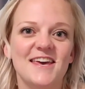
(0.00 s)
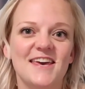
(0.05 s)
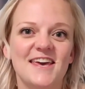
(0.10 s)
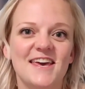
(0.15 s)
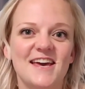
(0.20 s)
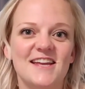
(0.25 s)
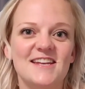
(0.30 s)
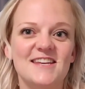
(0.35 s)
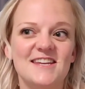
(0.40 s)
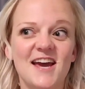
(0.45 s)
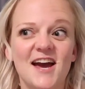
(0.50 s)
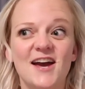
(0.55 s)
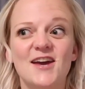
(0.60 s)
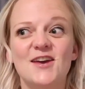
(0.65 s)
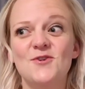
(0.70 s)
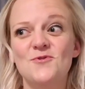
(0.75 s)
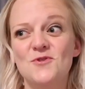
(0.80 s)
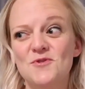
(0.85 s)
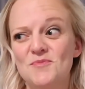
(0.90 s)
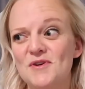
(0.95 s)
And yeah,
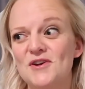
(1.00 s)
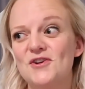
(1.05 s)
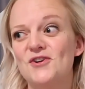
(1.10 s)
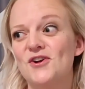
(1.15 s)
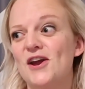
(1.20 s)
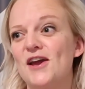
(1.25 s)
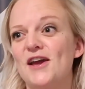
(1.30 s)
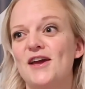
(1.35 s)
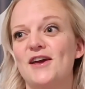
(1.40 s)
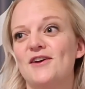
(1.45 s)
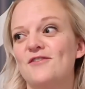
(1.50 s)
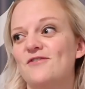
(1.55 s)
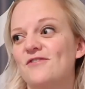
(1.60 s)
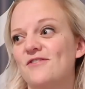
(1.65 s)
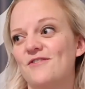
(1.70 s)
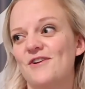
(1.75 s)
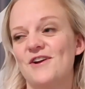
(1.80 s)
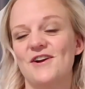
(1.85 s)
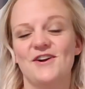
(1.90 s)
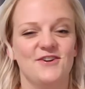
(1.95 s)
it would be great if
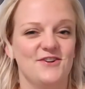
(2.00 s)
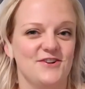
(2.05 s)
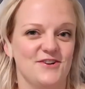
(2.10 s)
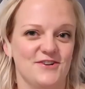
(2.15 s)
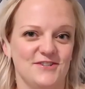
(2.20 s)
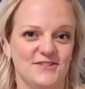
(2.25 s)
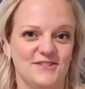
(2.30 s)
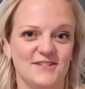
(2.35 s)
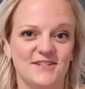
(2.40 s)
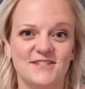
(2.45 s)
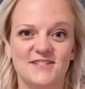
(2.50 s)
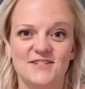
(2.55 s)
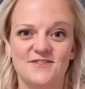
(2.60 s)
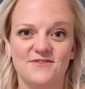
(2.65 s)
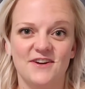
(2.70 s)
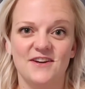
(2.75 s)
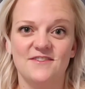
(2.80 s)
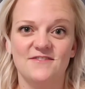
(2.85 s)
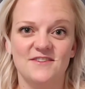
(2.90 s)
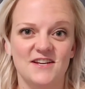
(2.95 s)

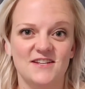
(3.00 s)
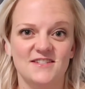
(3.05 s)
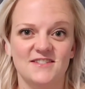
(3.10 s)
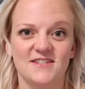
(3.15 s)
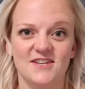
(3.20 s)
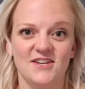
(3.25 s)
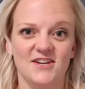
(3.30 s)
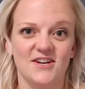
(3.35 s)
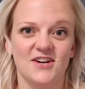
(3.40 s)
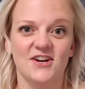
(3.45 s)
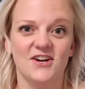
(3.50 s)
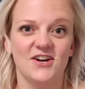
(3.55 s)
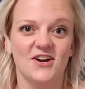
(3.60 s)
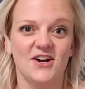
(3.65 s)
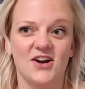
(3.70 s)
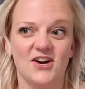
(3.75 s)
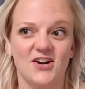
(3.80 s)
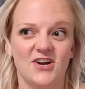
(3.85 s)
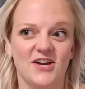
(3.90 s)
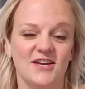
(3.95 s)
365 days a year
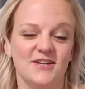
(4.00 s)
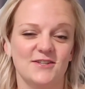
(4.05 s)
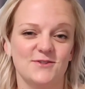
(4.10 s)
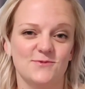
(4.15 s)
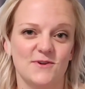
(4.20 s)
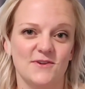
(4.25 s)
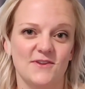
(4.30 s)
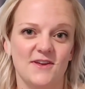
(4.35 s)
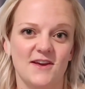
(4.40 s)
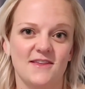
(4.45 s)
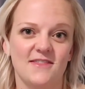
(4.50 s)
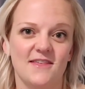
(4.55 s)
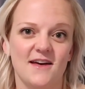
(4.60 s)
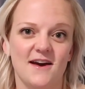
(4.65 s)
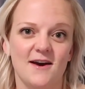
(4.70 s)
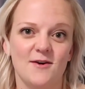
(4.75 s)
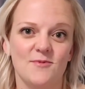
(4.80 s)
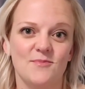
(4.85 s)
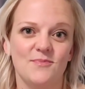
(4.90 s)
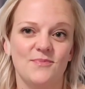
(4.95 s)
our kids were like
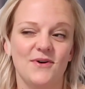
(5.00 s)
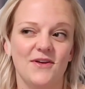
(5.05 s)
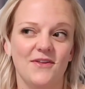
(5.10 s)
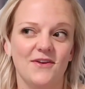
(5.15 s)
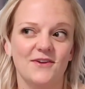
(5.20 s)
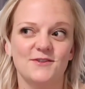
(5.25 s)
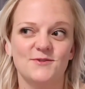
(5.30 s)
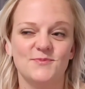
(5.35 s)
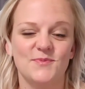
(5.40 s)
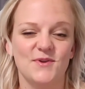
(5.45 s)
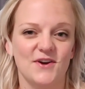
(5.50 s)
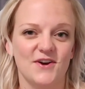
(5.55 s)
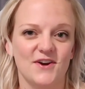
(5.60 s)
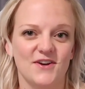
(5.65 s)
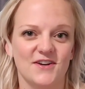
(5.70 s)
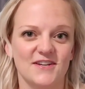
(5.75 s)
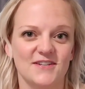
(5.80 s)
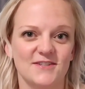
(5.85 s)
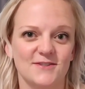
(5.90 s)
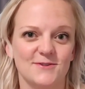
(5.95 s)
that. But let's be
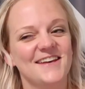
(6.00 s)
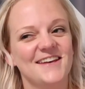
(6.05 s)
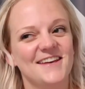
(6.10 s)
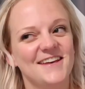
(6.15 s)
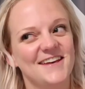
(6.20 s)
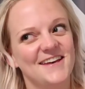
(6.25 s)
honest,